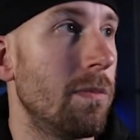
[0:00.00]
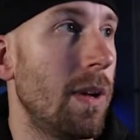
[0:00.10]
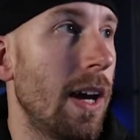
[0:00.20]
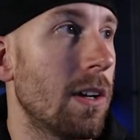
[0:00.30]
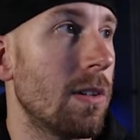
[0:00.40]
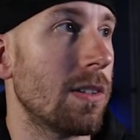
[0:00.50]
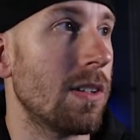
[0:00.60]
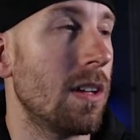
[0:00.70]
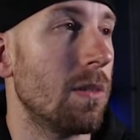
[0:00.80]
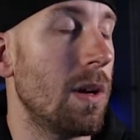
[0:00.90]

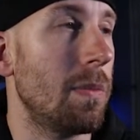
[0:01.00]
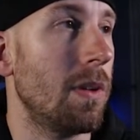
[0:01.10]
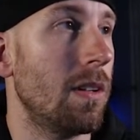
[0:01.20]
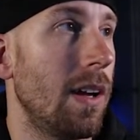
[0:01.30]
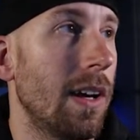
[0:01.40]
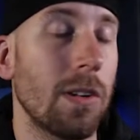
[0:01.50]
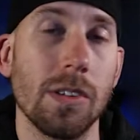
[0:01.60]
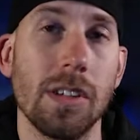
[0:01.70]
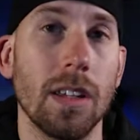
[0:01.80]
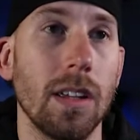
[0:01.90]
Accuracy on the weapon,
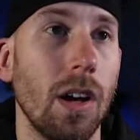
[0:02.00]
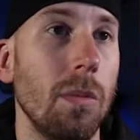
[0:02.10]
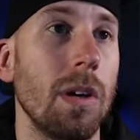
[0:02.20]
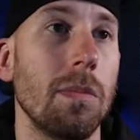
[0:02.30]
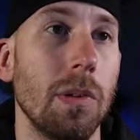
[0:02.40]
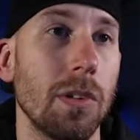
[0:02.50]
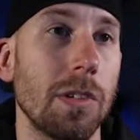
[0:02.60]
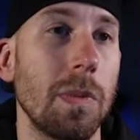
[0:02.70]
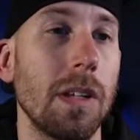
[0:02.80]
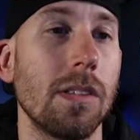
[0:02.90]
accuracy on the helmet, both
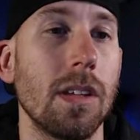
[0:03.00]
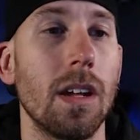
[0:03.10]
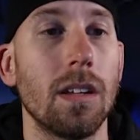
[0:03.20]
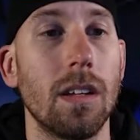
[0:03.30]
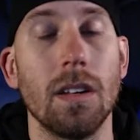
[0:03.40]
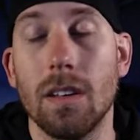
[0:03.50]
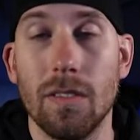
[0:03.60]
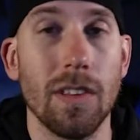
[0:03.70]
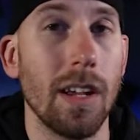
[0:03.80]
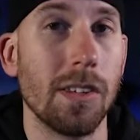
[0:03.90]
speed set. Gonna
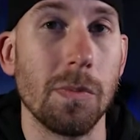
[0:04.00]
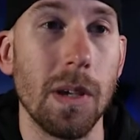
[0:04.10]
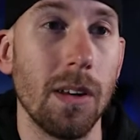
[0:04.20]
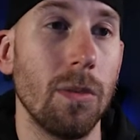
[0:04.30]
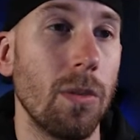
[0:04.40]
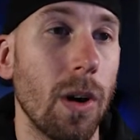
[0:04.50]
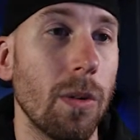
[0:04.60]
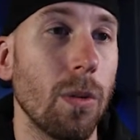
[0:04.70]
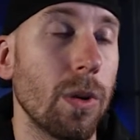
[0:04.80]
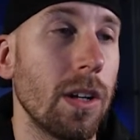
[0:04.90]
give her that speed
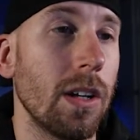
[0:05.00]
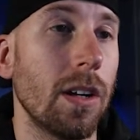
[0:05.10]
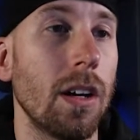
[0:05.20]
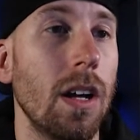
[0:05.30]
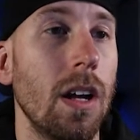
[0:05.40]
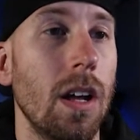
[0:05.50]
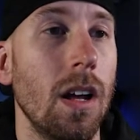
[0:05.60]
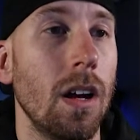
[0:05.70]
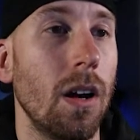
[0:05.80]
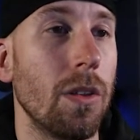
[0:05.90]
right where we need her.
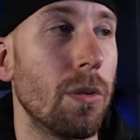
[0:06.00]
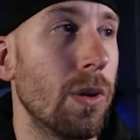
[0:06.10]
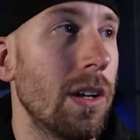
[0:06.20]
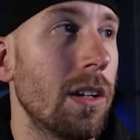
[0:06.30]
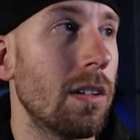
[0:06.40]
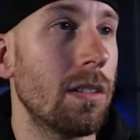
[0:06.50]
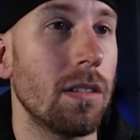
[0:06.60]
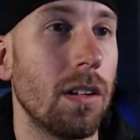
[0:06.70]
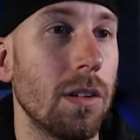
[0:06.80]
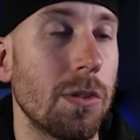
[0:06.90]
The ring
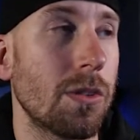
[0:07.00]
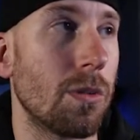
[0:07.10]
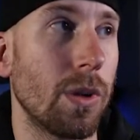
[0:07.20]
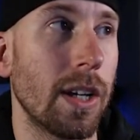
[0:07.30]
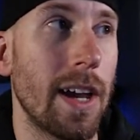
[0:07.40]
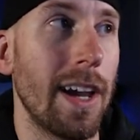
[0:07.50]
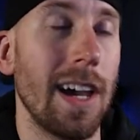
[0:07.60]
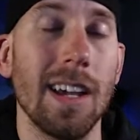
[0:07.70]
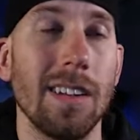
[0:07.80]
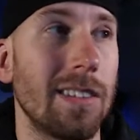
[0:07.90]
was just a ring I
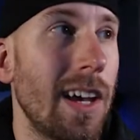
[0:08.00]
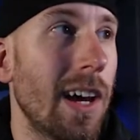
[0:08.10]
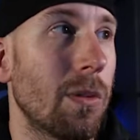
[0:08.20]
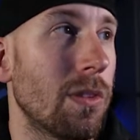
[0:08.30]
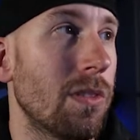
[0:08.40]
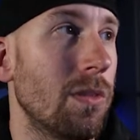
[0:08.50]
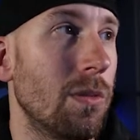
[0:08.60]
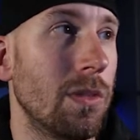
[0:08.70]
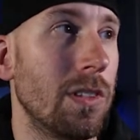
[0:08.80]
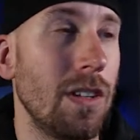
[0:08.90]
had, attack with
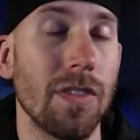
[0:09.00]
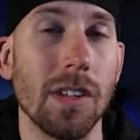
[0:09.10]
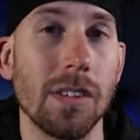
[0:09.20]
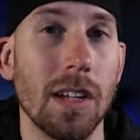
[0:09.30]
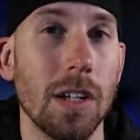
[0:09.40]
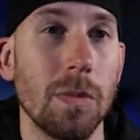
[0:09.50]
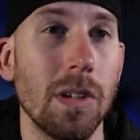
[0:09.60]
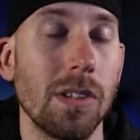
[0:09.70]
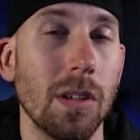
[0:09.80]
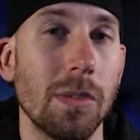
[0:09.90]
defense and
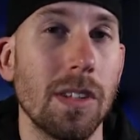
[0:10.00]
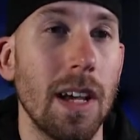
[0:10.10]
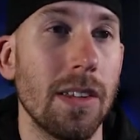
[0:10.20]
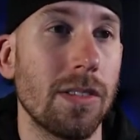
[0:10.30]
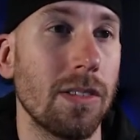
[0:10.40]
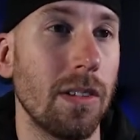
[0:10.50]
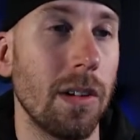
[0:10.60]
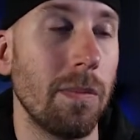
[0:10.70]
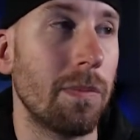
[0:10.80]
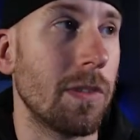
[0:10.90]
HP substats.
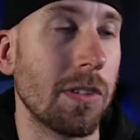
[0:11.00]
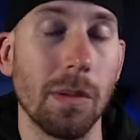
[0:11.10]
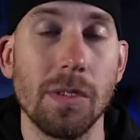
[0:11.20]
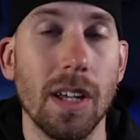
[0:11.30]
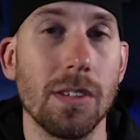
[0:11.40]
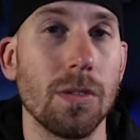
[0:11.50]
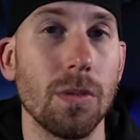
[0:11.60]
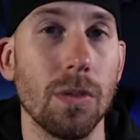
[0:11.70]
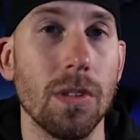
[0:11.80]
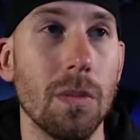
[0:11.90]
The substats is
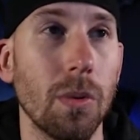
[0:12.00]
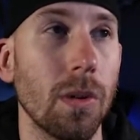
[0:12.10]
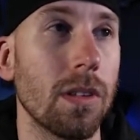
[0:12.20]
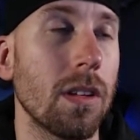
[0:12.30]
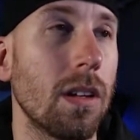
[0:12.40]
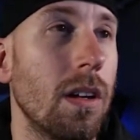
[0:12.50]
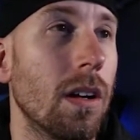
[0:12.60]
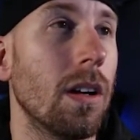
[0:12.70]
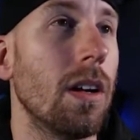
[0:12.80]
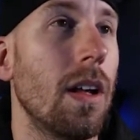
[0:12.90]
really the important thing here.